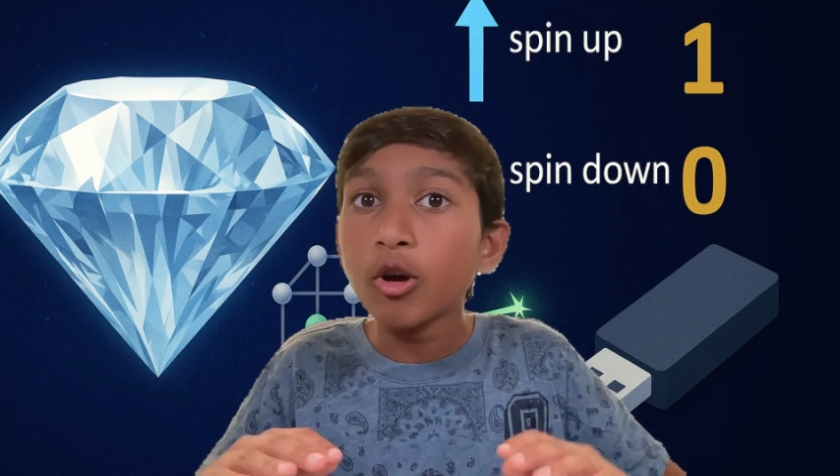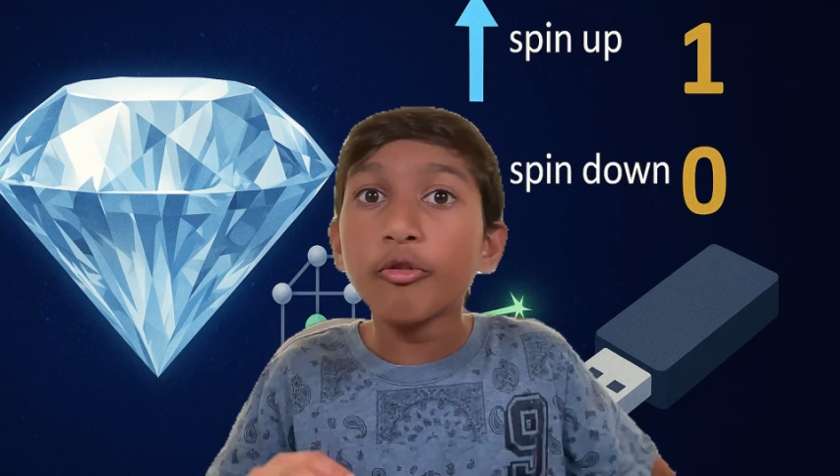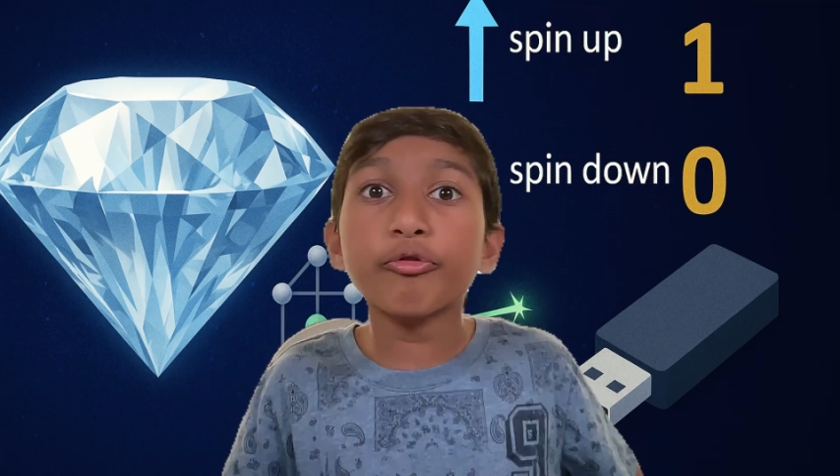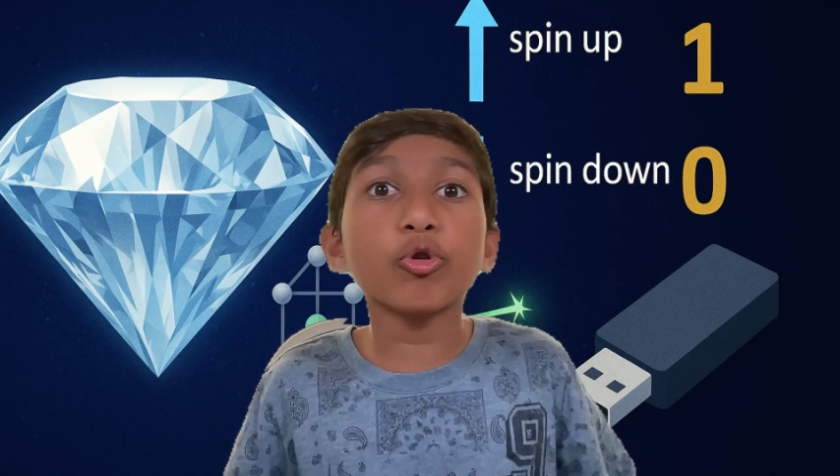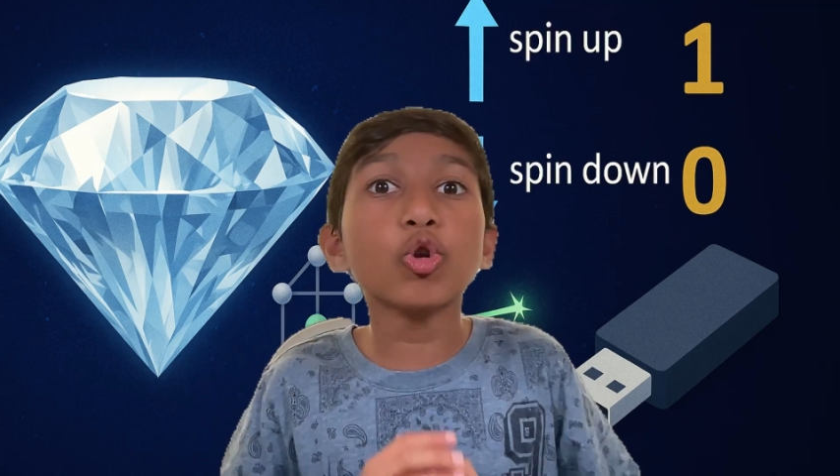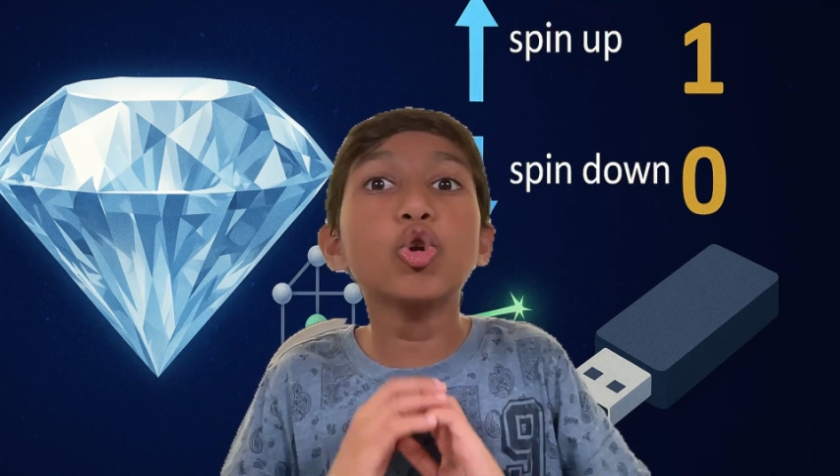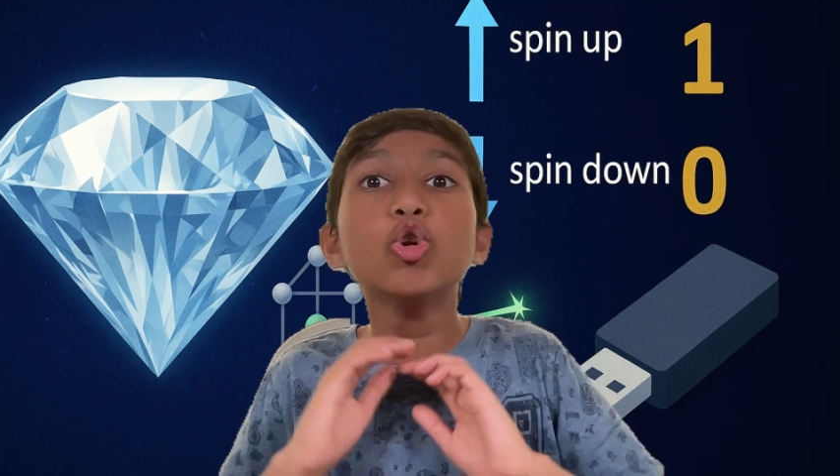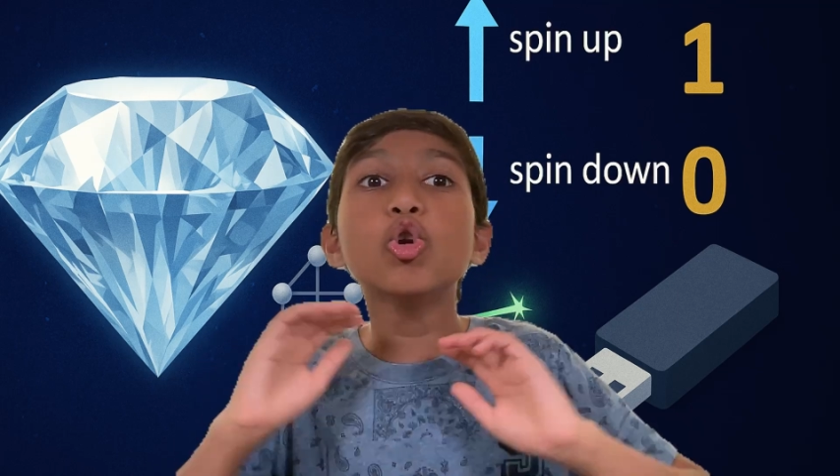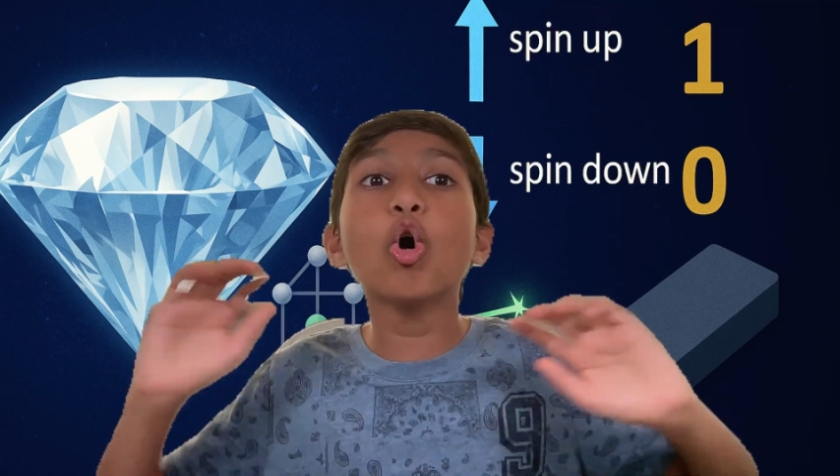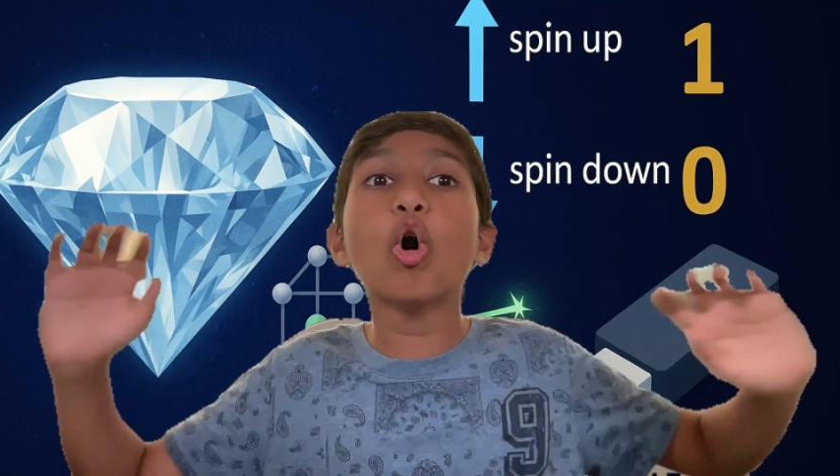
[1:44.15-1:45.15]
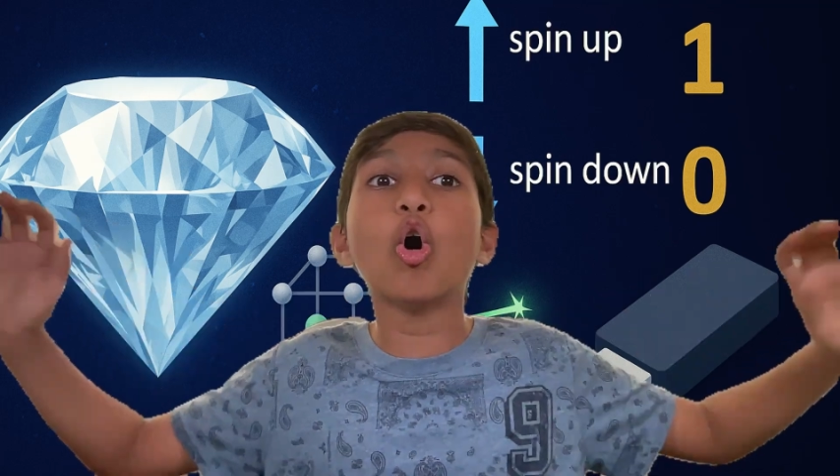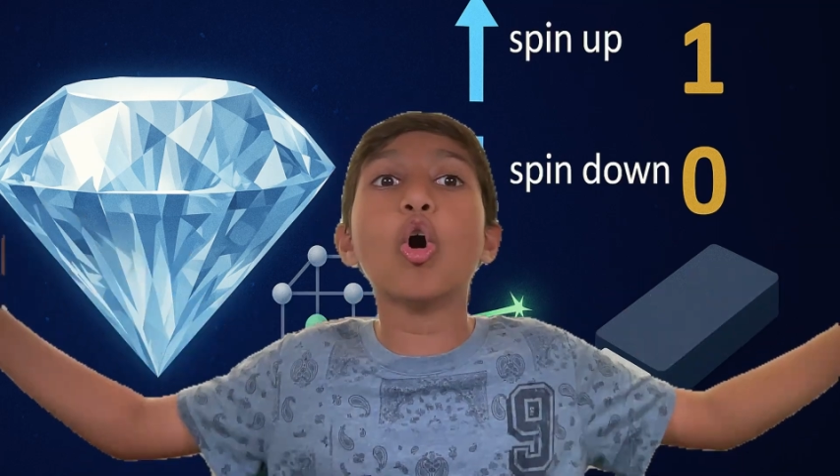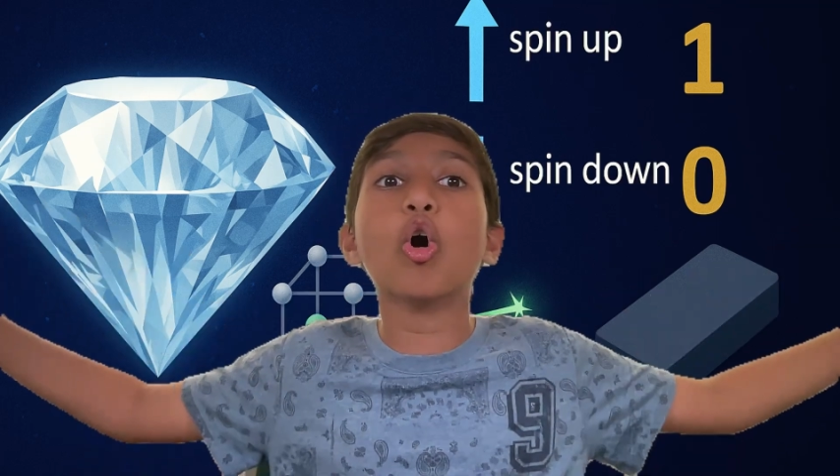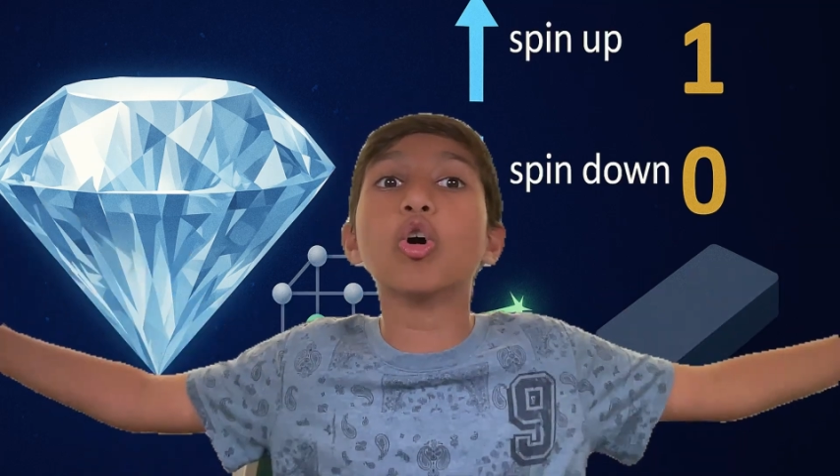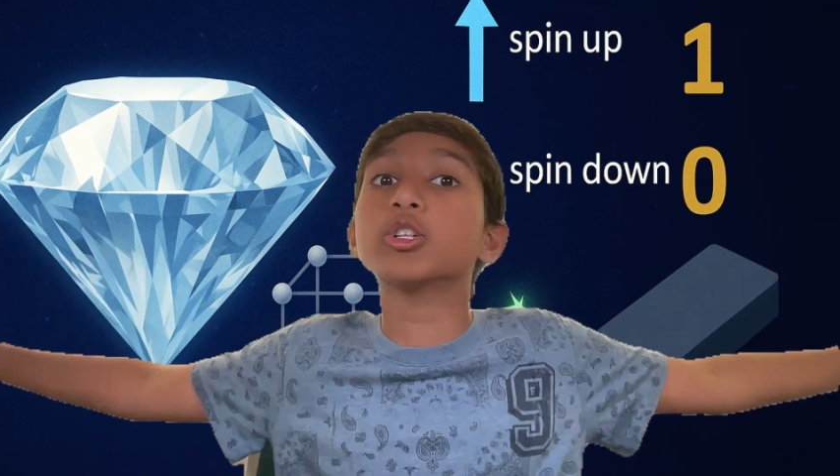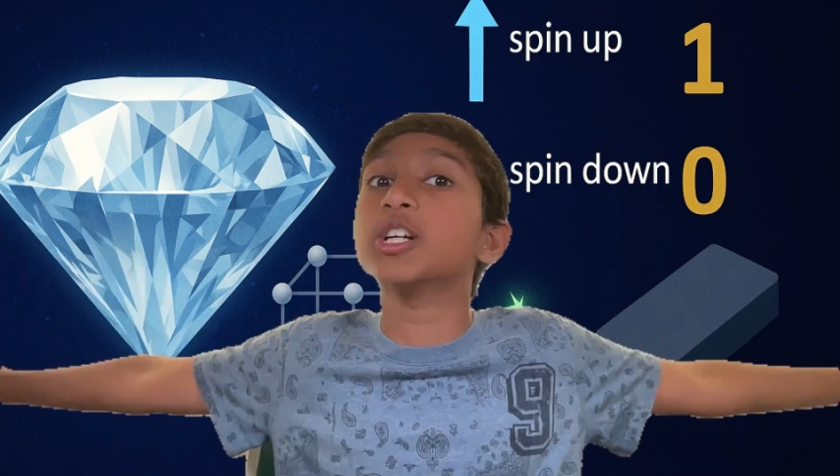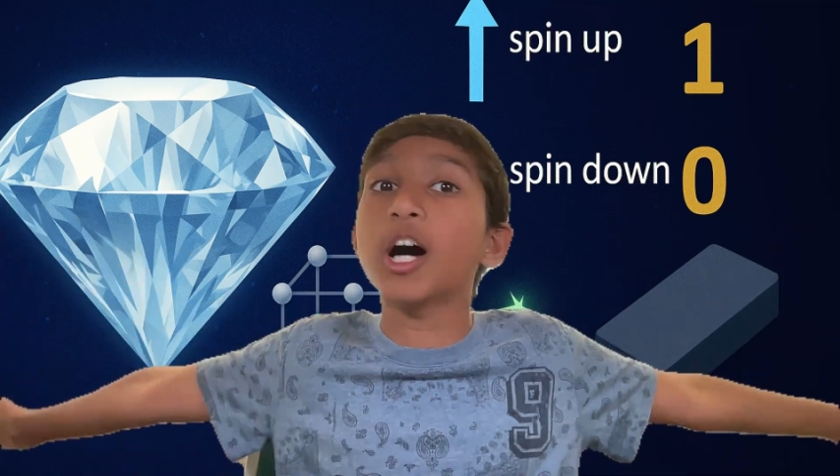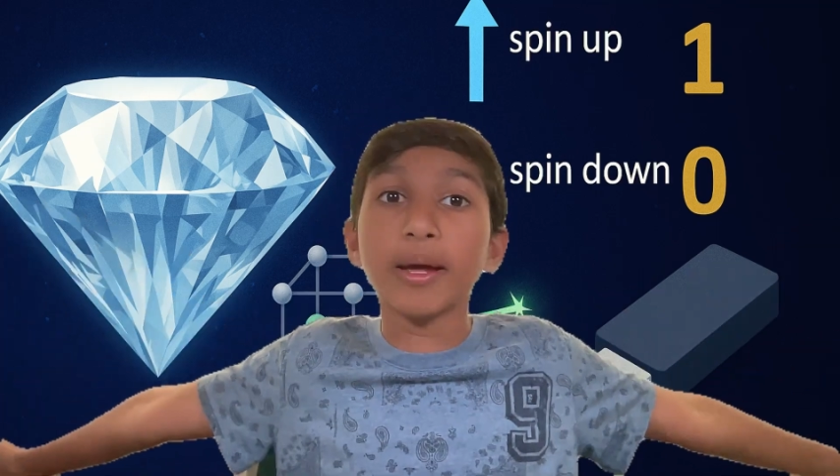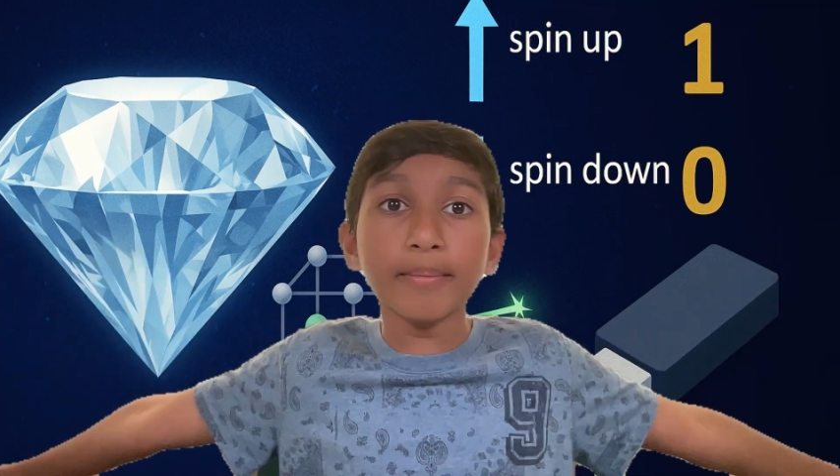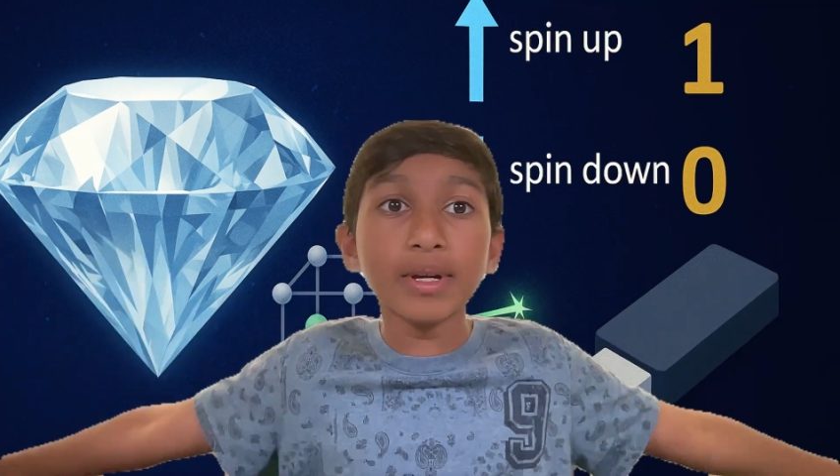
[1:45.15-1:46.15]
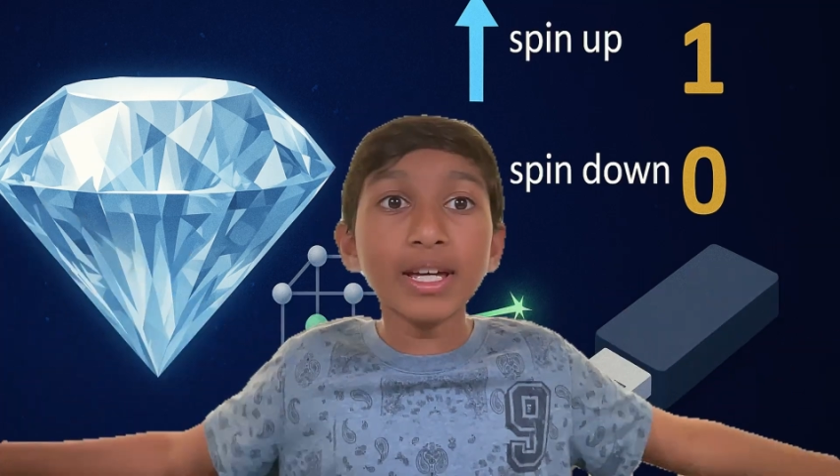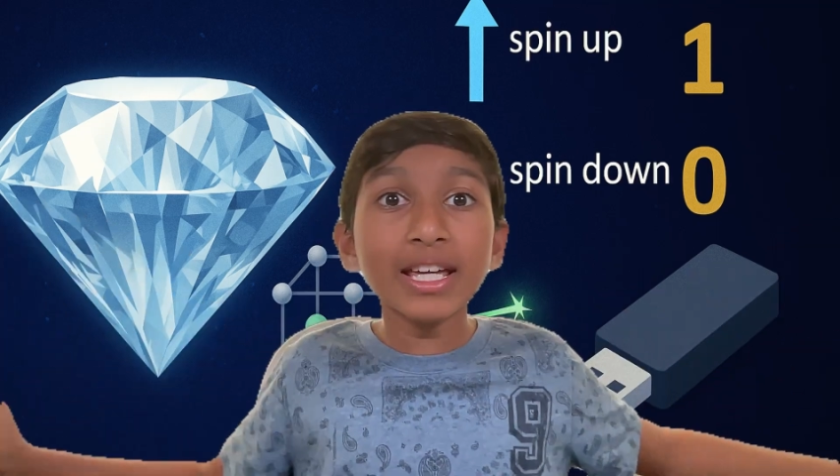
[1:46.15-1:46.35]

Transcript: for a long time,